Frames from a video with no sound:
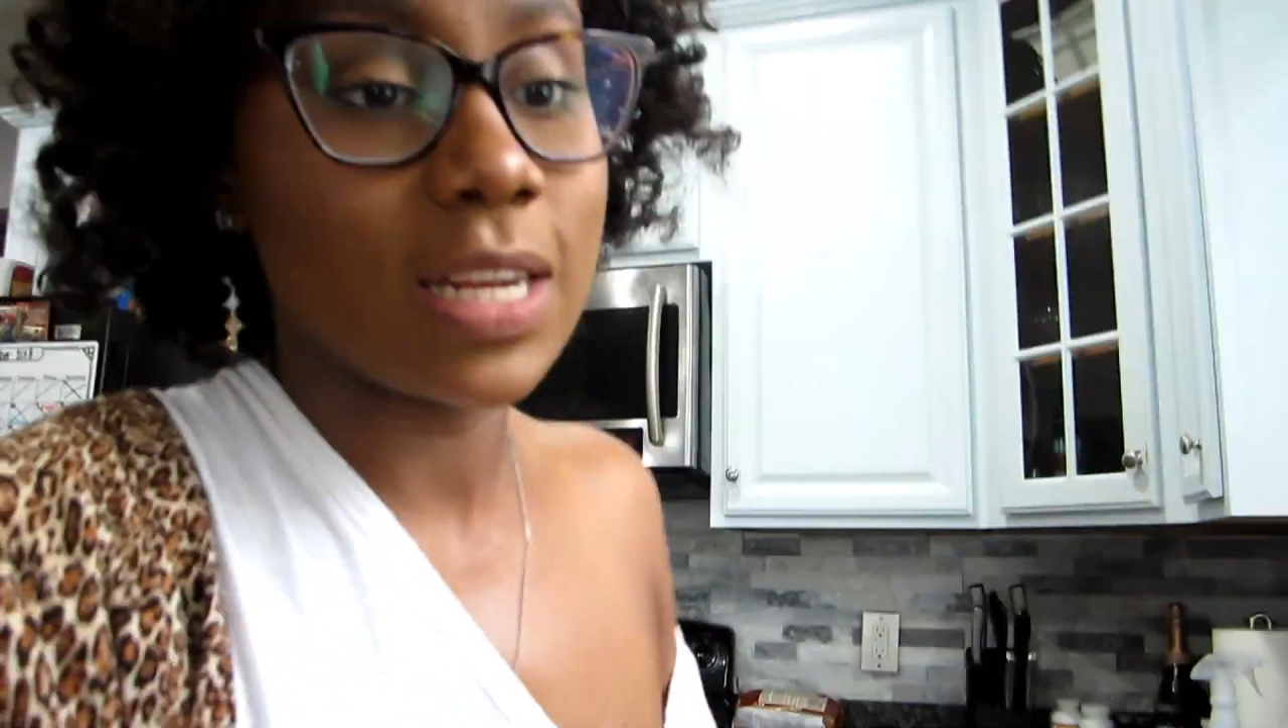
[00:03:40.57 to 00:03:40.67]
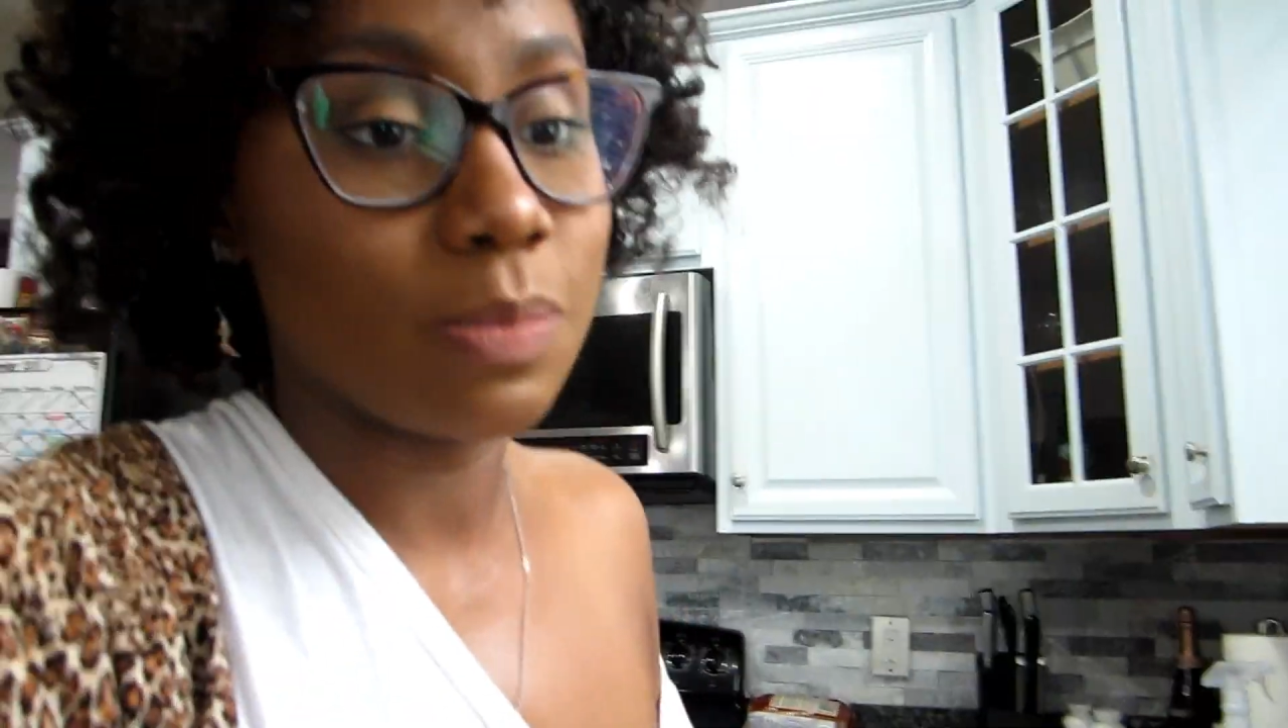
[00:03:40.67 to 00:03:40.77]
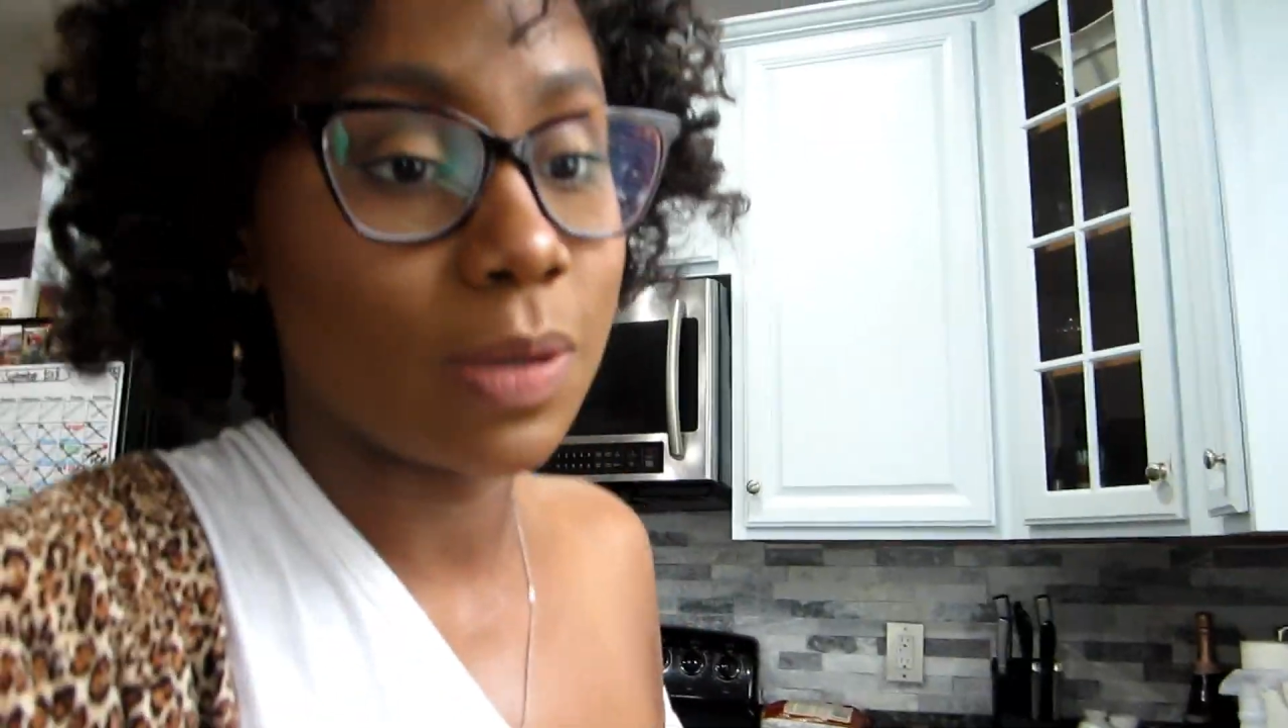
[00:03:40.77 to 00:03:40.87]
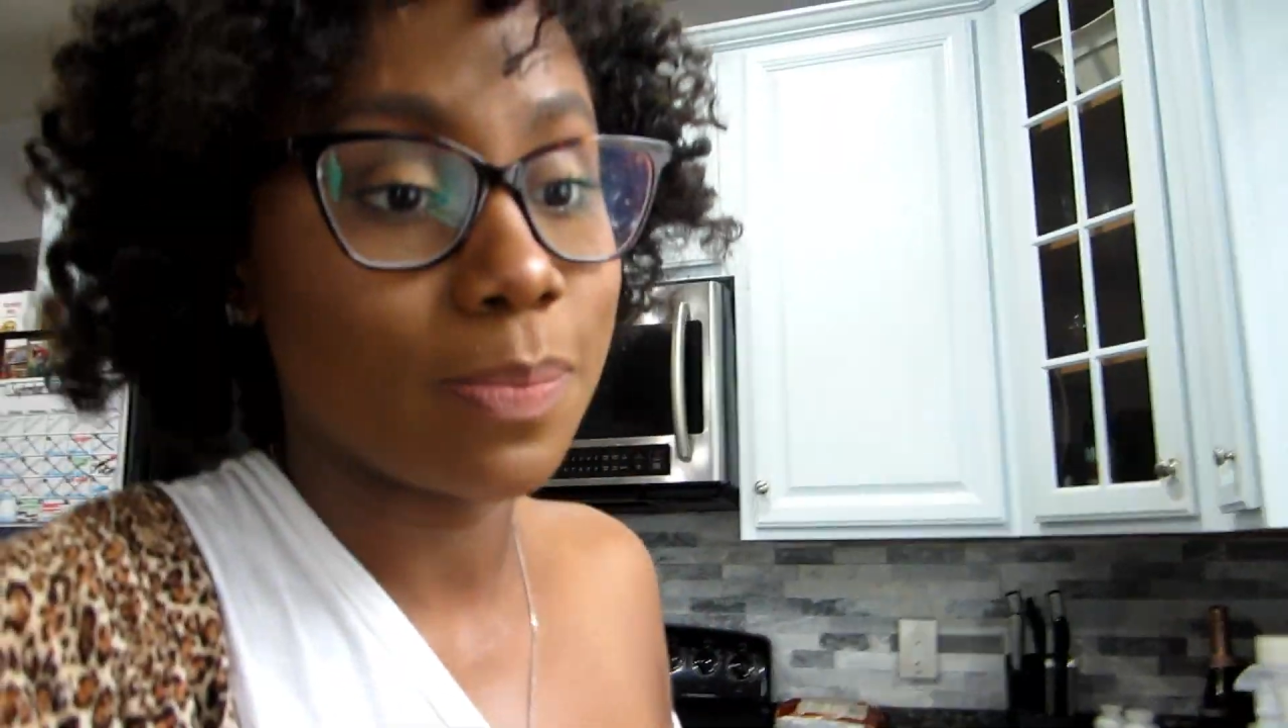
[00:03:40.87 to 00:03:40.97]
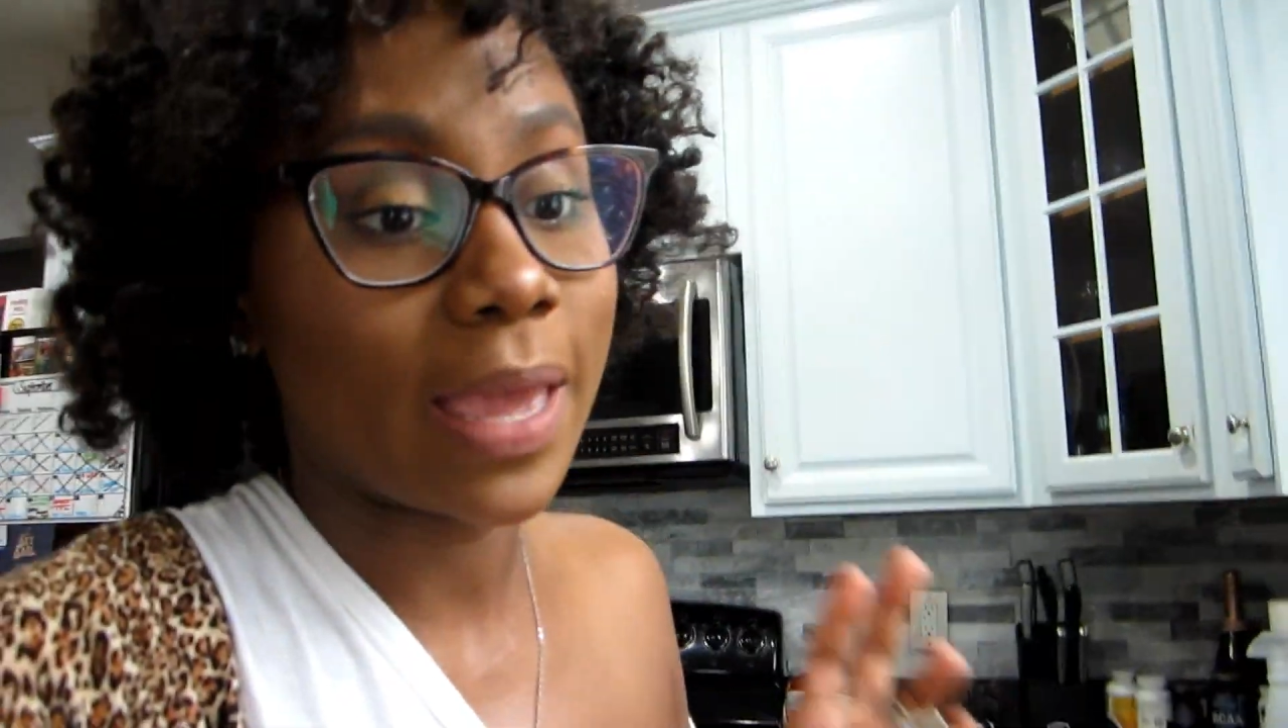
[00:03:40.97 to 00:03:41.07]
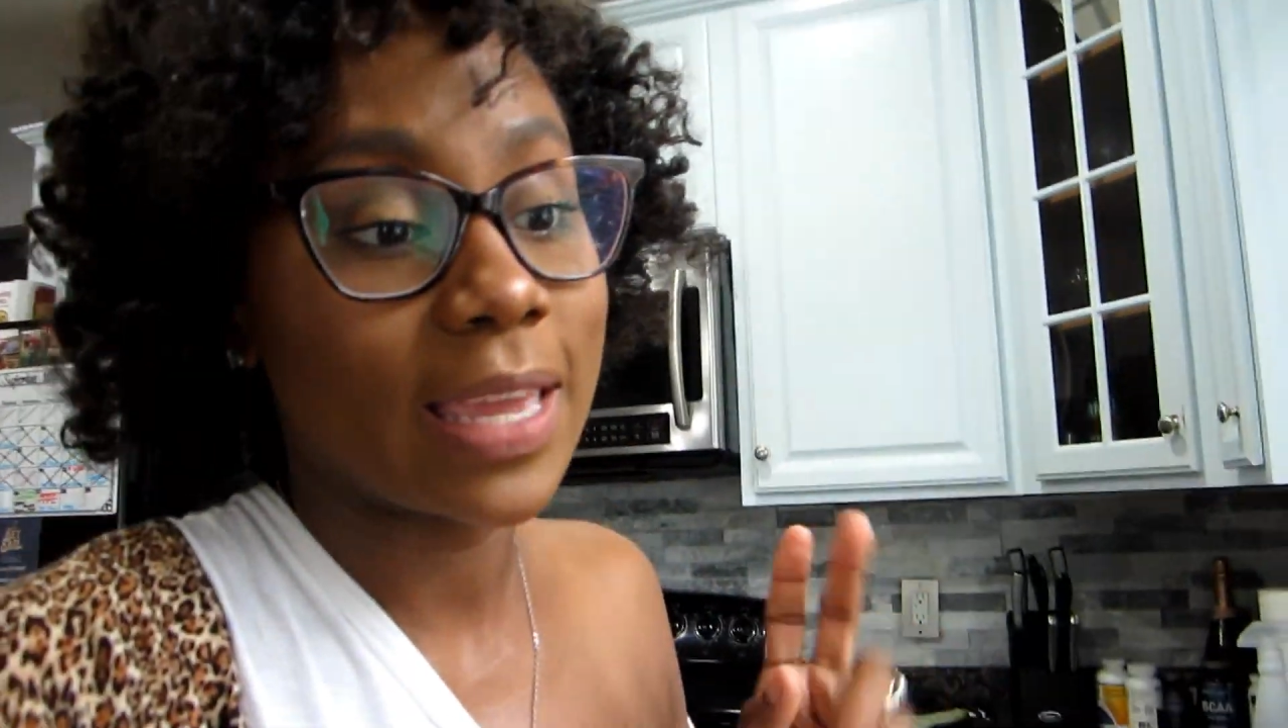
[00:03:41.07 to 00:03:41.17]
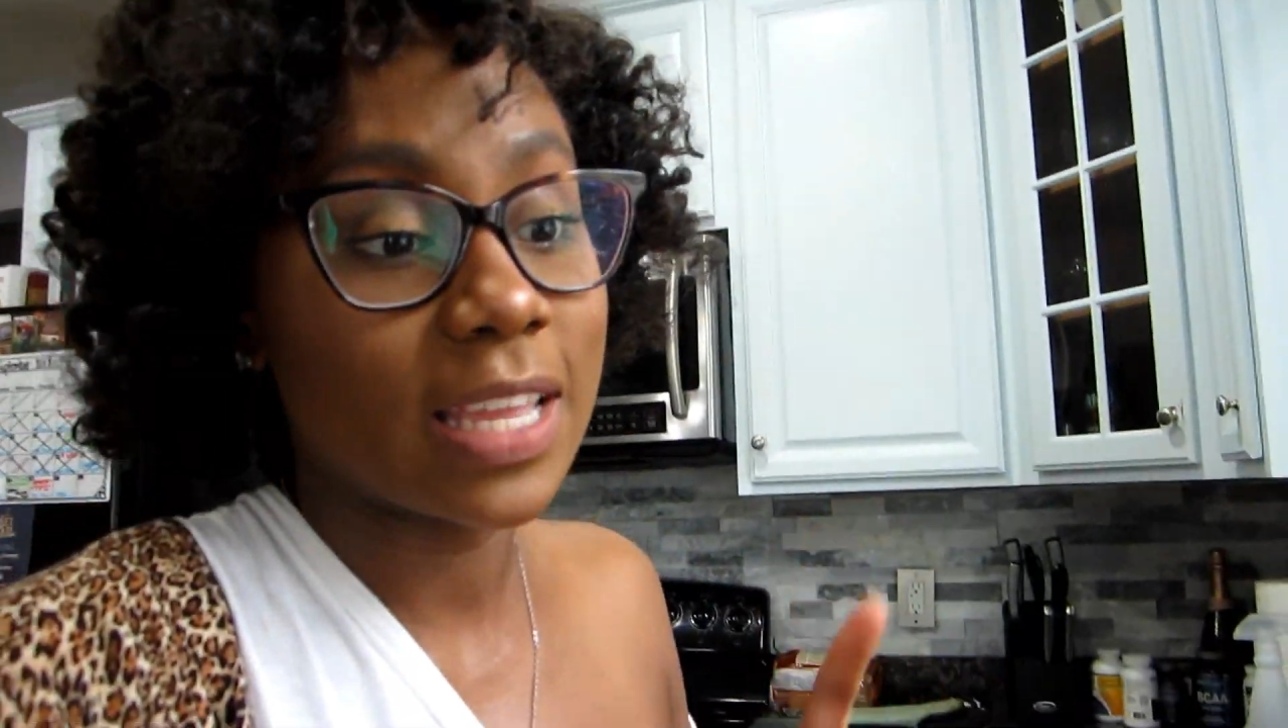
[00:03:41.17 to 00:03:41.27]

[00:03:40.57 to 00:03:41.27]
to put back